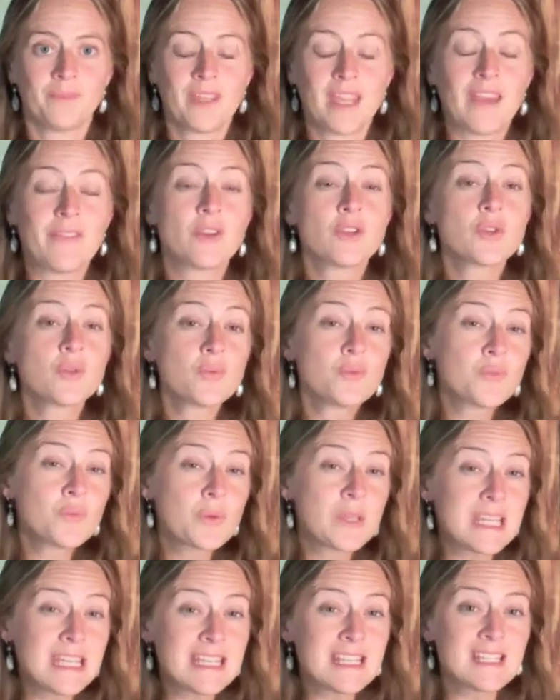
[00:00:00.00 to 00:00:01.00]
And there's a
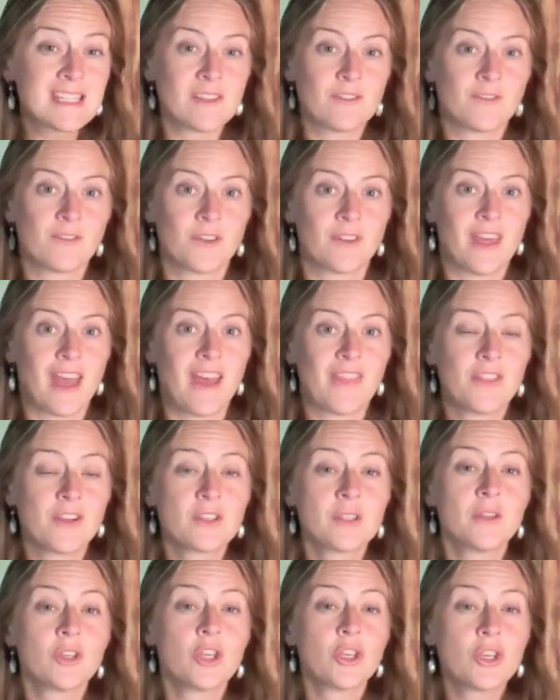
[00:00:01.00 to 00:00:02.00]
reason for that.
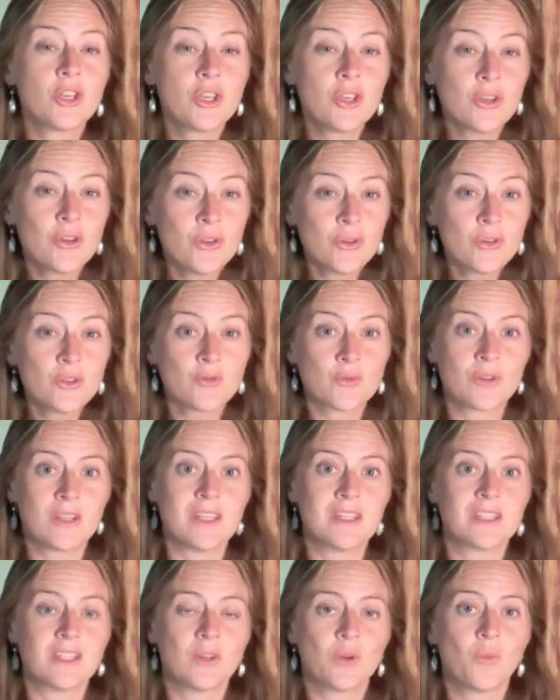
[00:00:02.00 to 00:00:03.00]
There's a huge
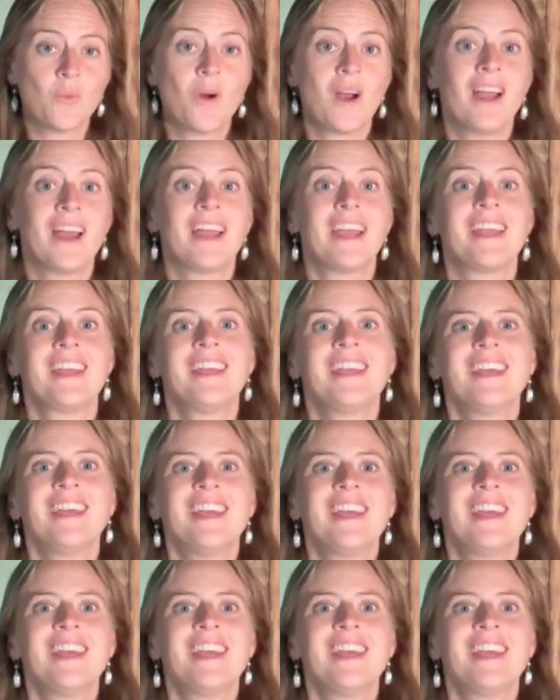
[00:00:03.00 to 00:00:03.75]
reason why